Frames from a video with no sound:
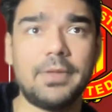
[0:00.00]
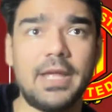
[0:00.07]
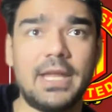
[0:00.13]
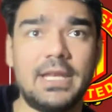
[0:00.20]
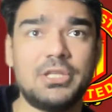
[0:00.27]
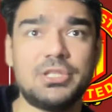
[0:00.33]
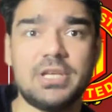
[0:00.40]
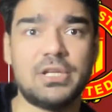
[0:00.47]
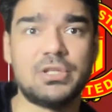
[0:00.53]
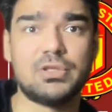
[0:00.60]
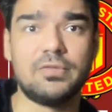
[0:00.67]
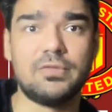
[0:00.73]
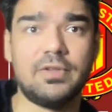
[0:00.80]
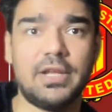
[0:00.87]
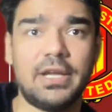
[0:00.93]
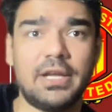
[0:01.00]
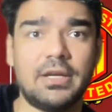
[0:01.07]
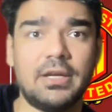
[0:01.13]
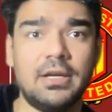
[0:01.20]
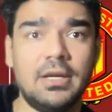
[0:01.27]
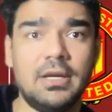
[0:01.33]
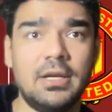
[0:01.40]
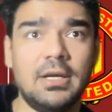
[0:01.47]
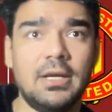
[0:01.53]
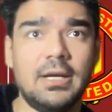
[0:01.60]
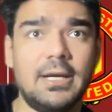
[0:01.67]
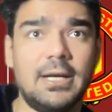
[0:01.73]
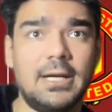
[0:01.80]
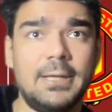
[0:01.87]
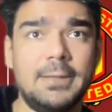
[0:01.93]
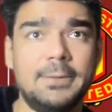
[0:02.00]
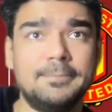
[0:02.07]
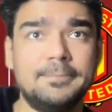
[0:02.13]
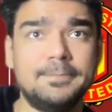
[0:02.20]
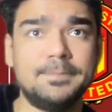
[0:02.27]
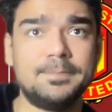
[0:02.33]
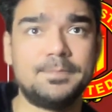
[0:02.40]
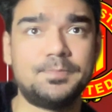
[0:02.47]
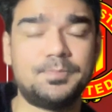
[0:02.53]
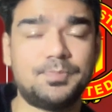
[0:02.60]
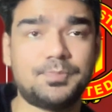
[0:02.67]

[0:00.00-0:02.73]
any chance of like any